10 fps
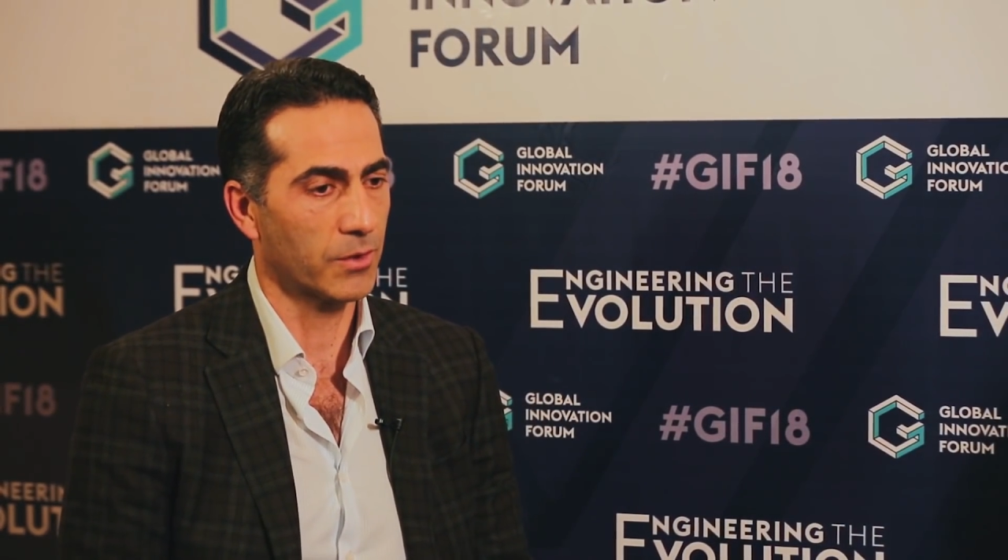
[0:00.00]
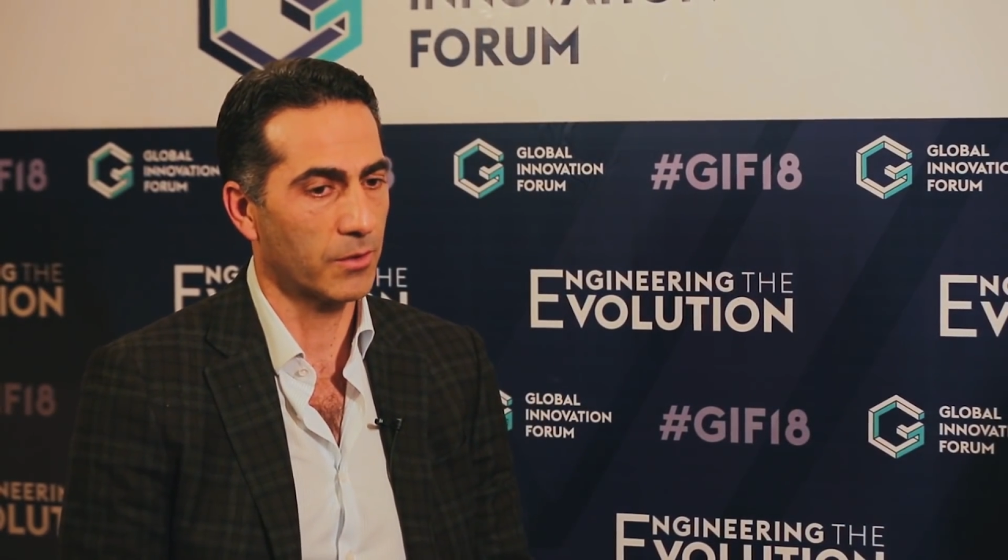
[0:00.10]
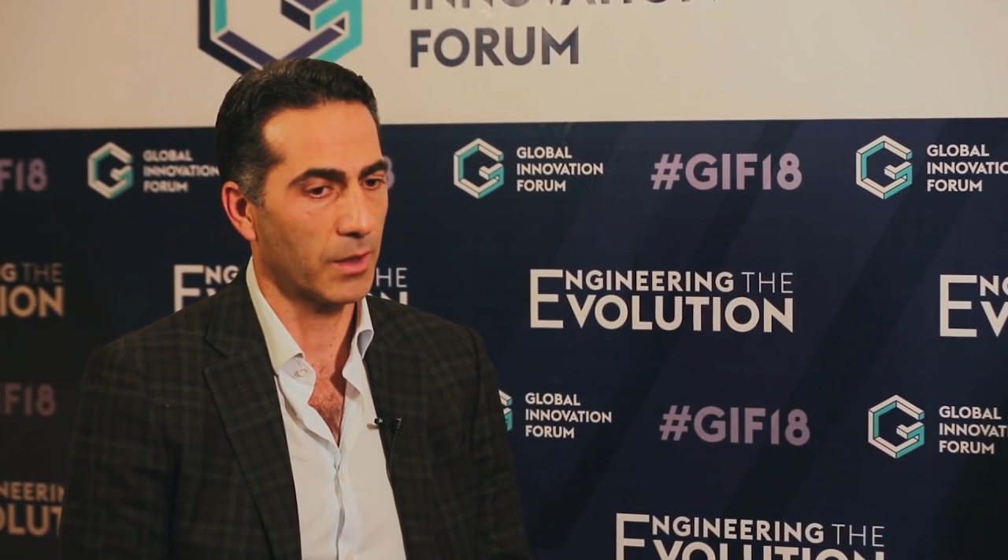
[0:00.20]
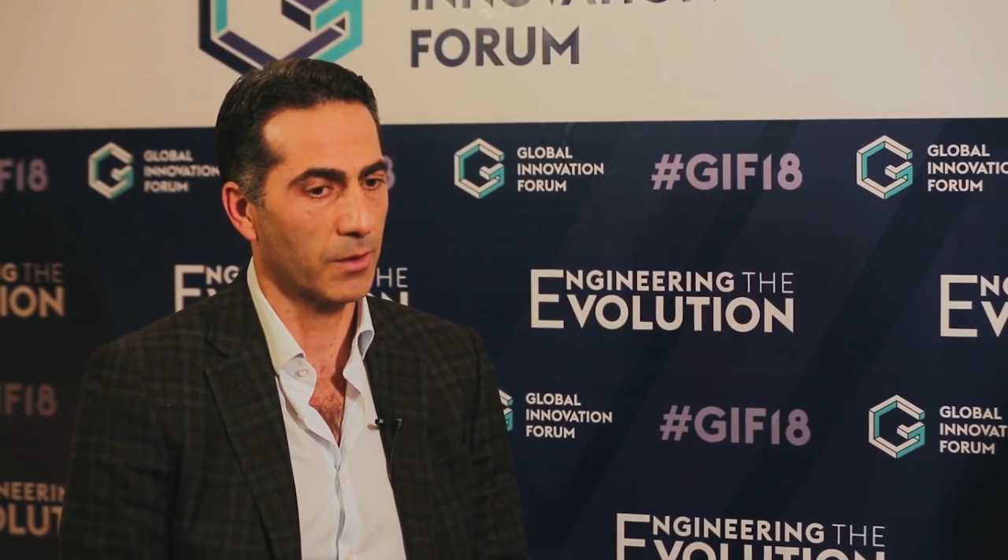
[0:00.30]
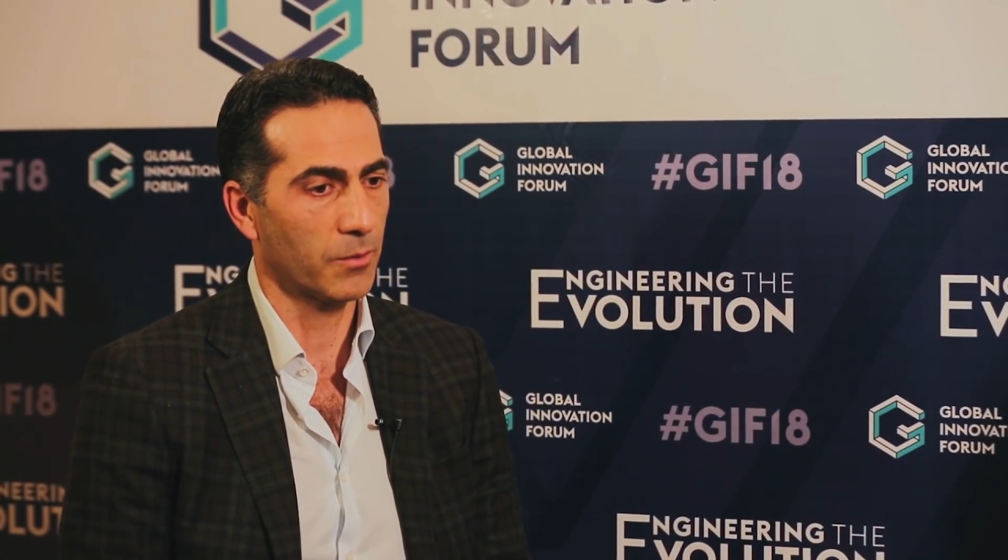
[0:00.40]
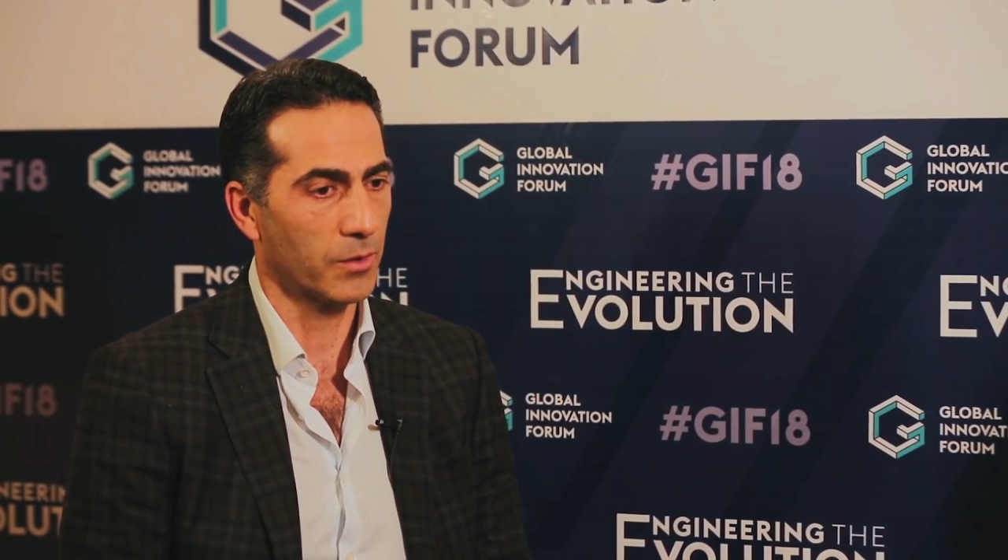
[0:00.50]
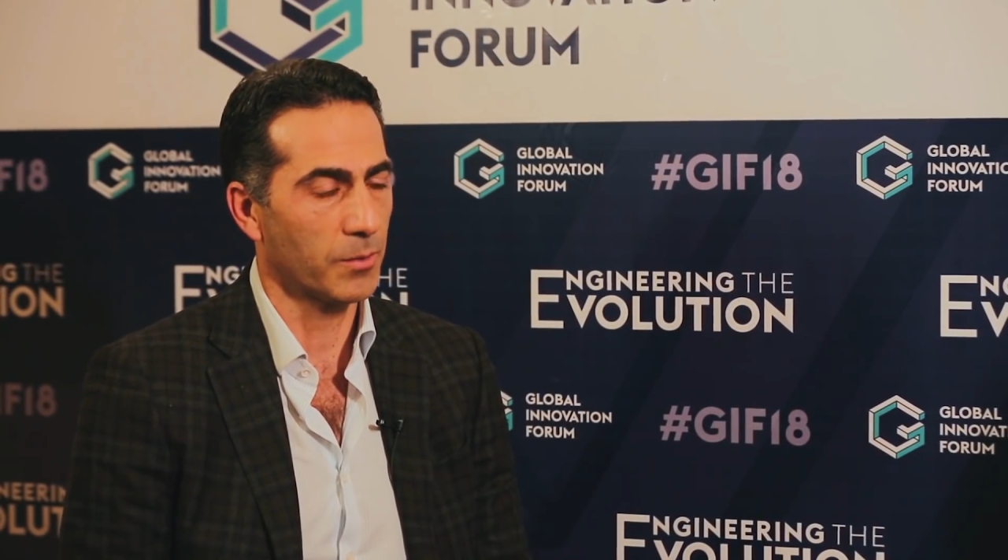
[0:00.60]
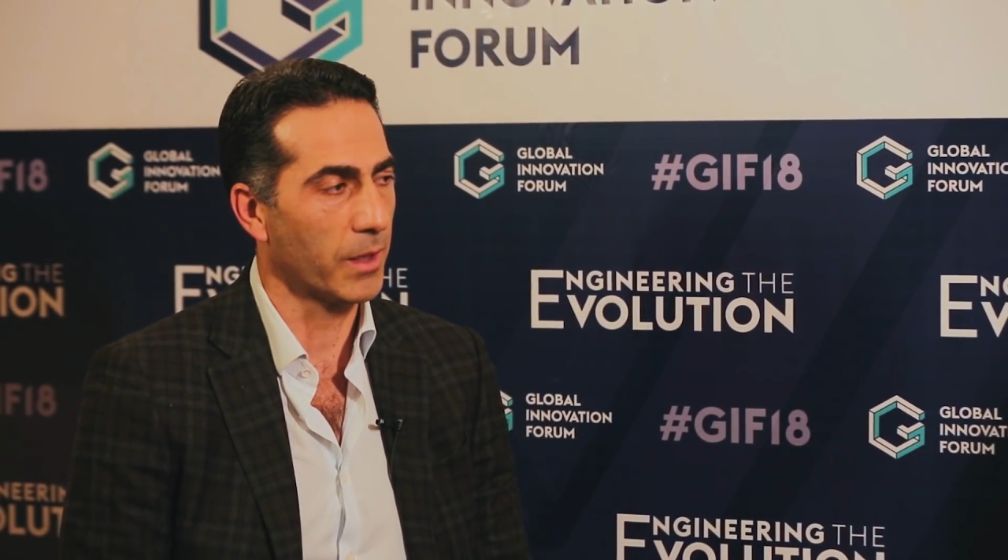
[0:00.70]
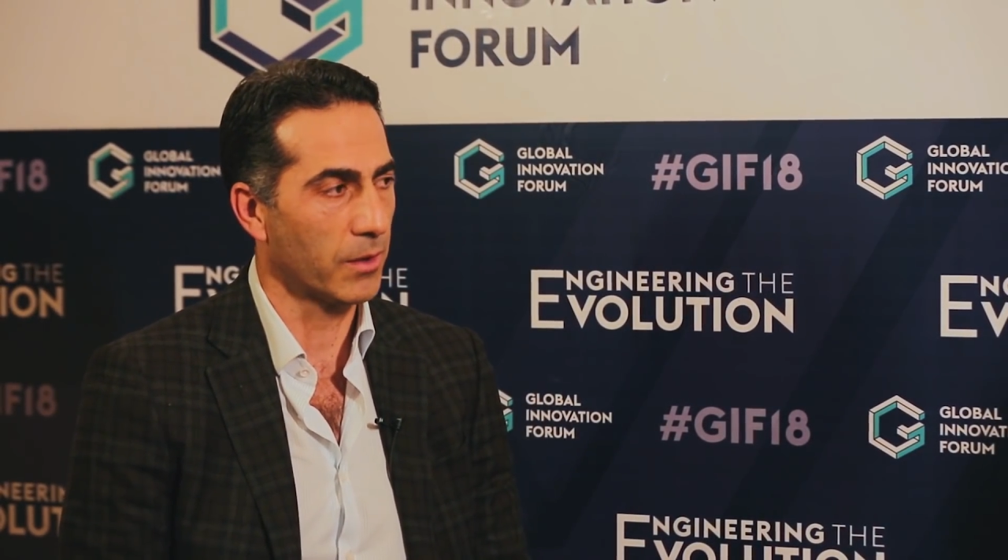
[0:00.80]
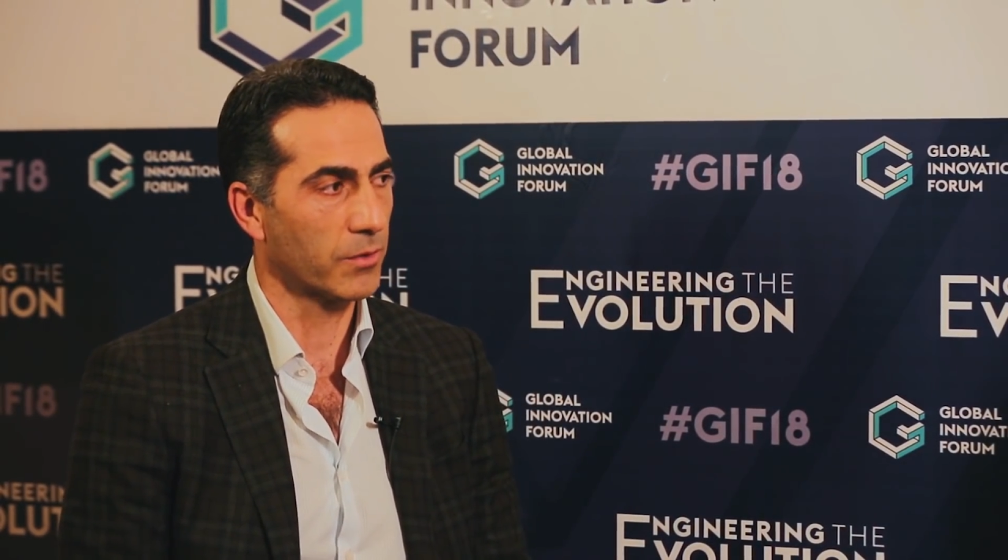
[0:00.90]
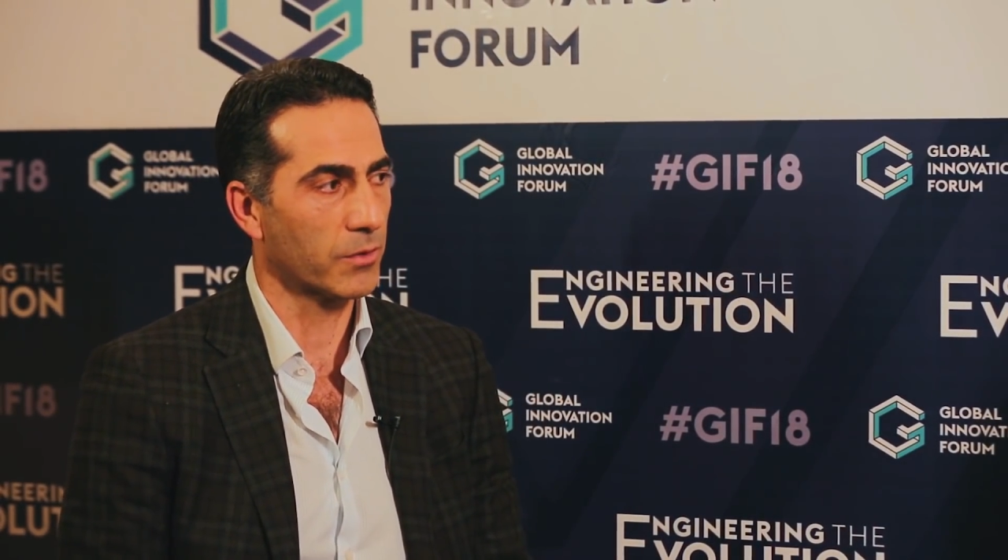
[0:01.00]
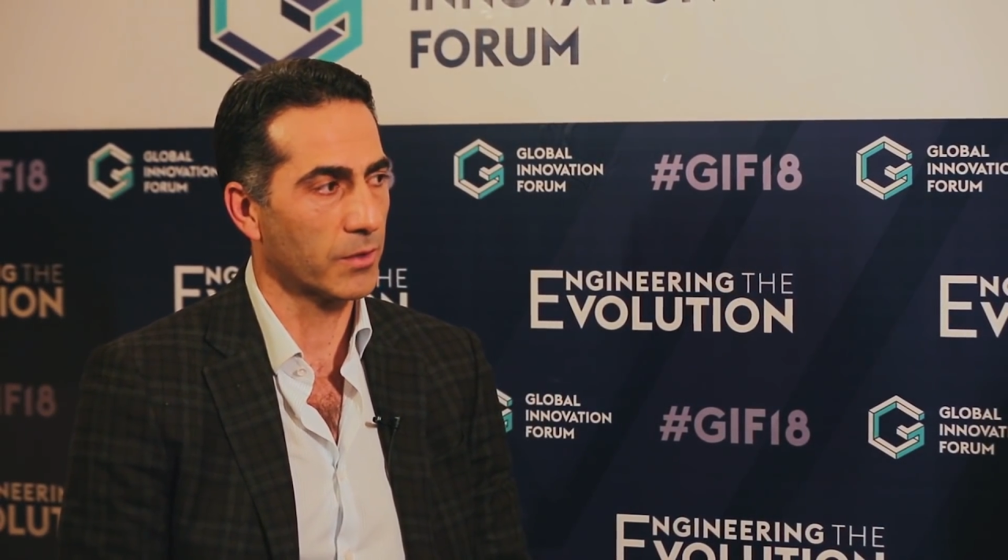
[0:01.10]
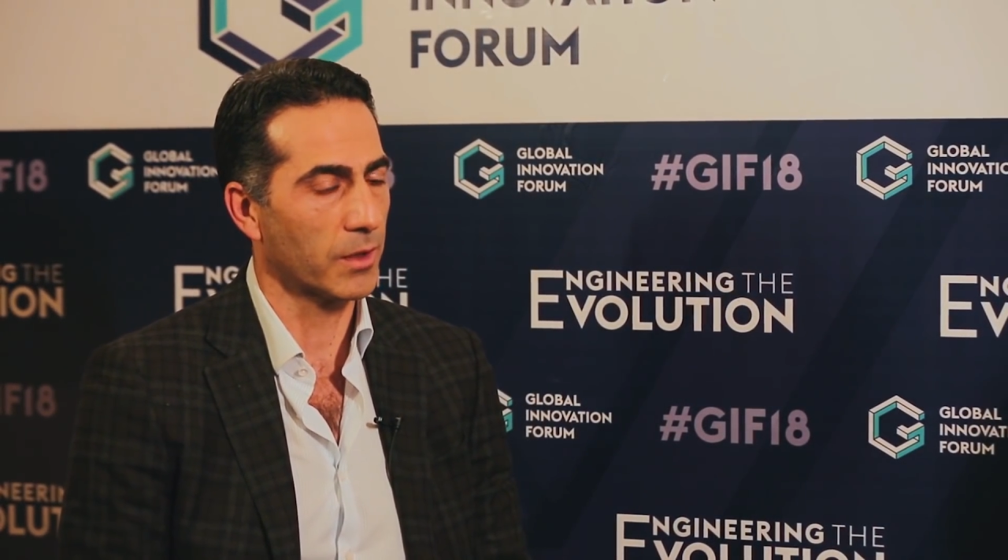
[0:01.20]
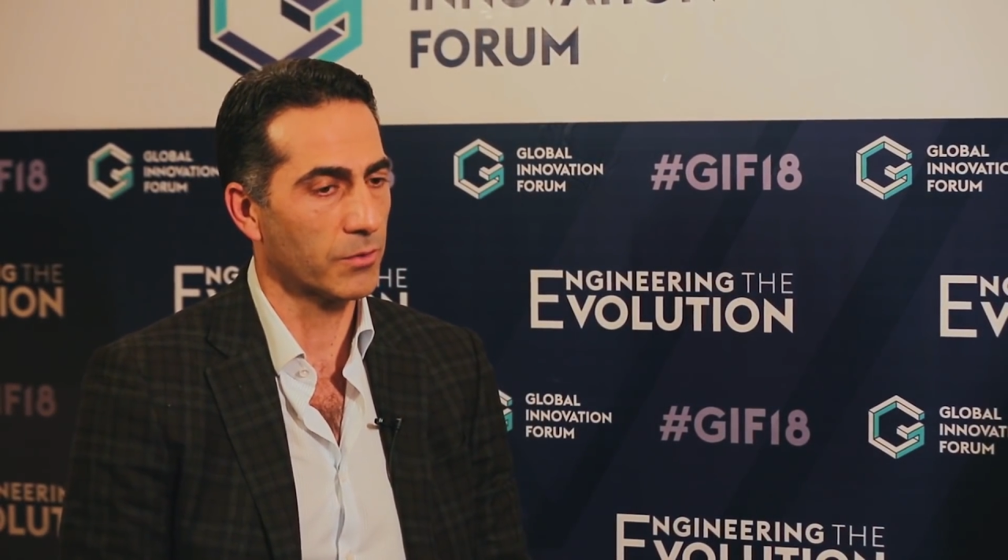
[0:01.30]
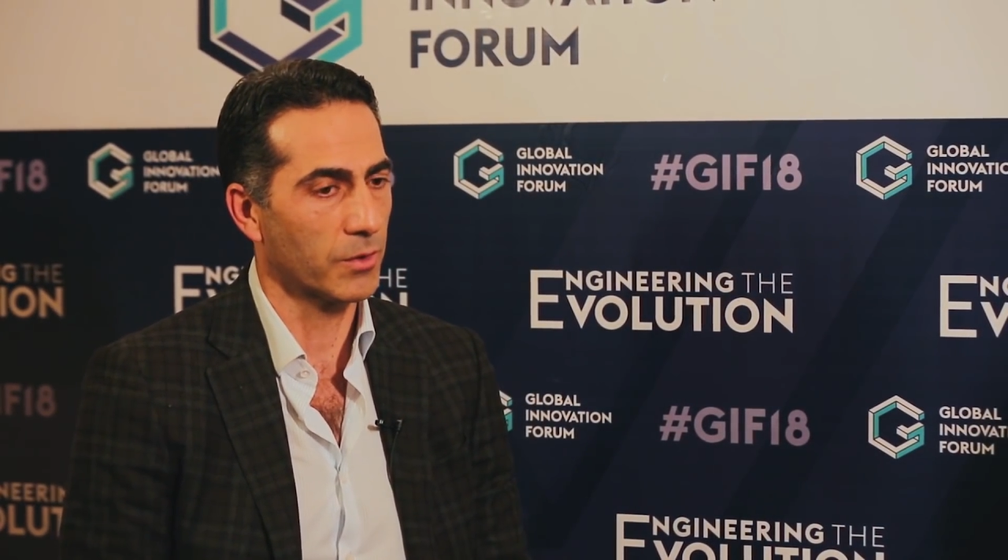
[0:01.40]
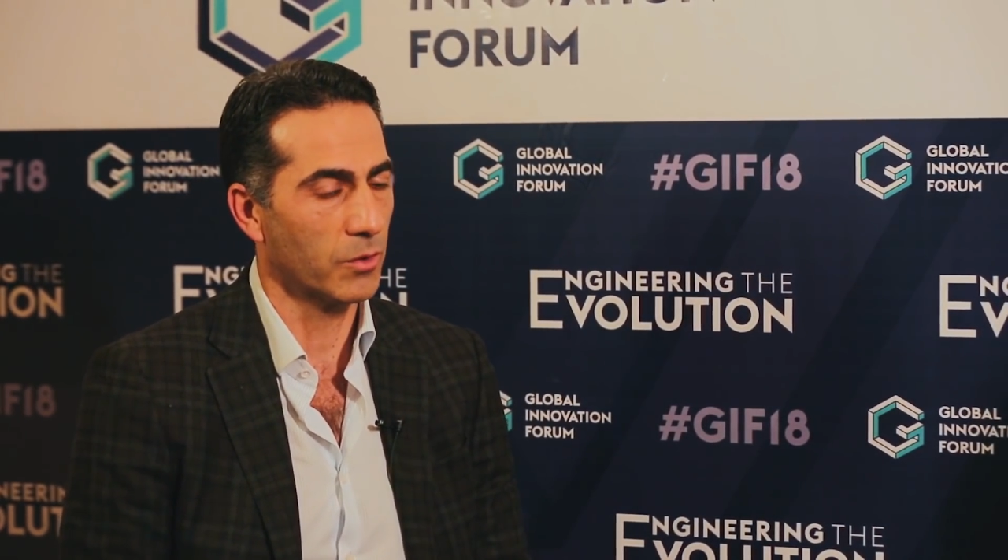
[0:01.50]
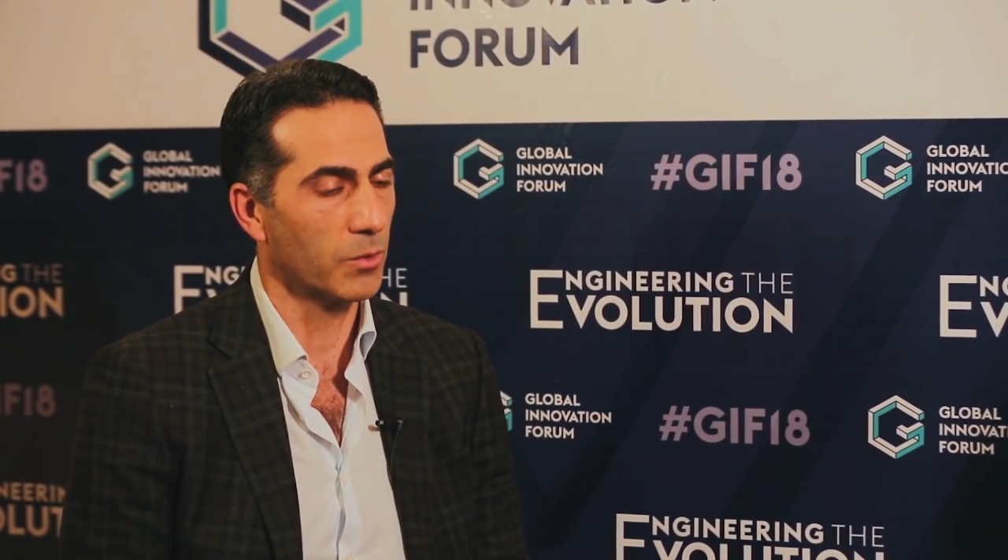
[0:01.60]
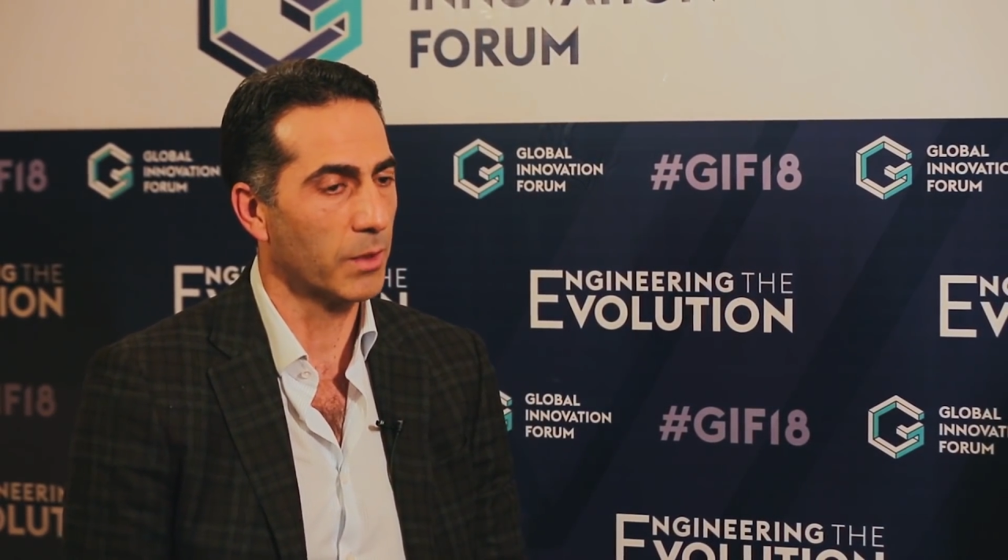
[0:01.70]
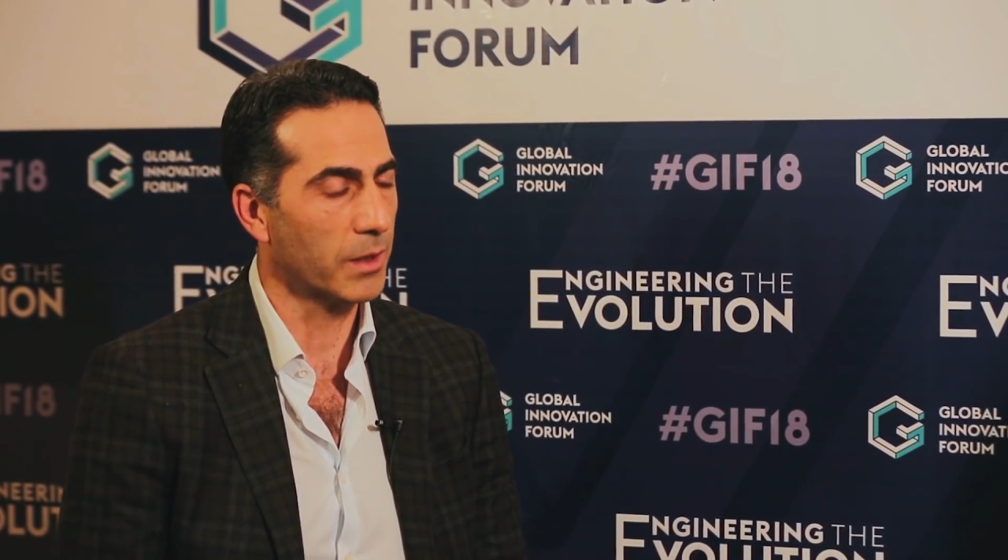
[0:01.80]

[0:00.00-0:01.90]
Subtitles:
with many of the results we do.